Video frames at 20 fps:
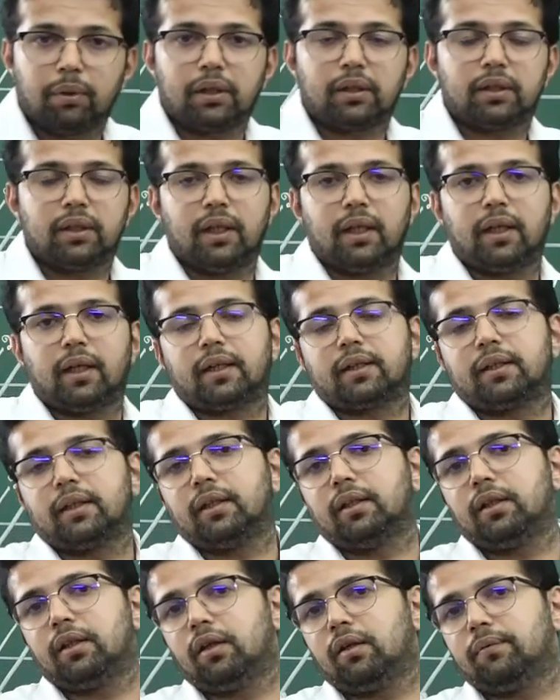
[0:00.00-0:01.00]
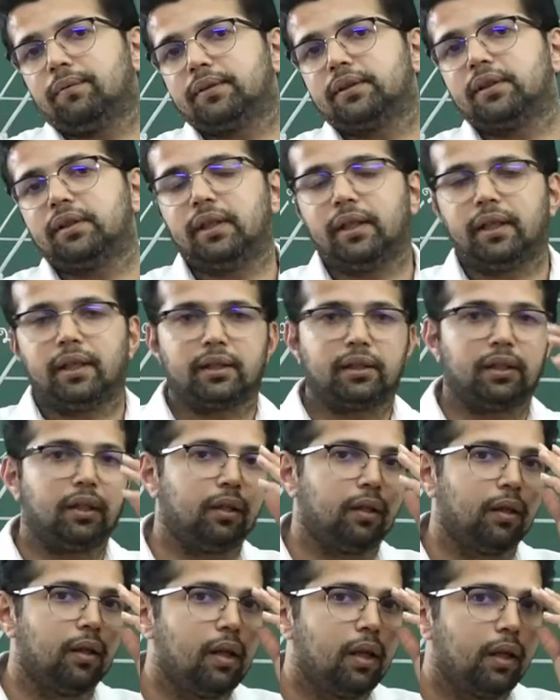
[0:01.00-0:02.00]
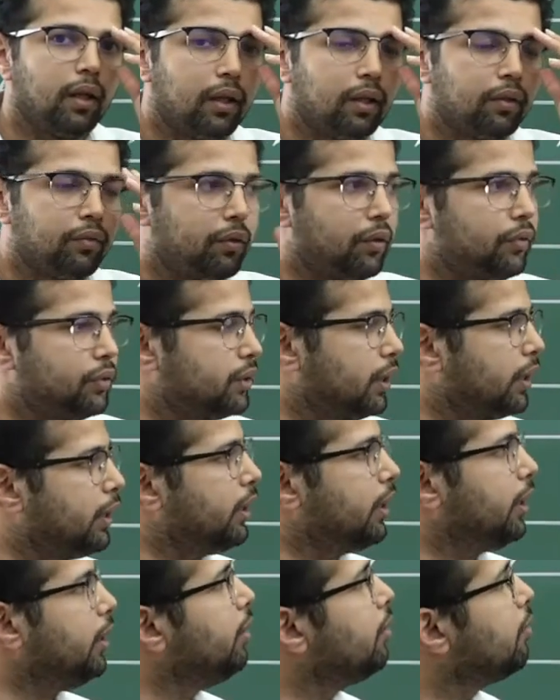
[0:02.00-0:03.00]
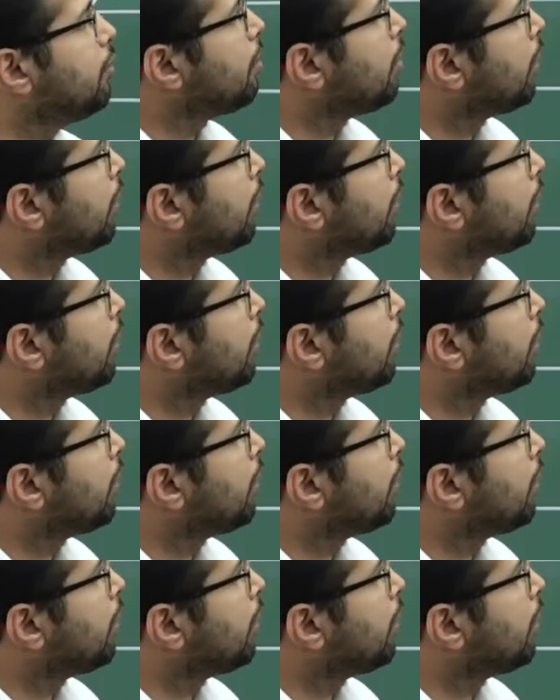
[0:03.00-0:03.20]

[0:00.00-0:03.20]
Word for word: but they are acting in the opposite direction. We have studied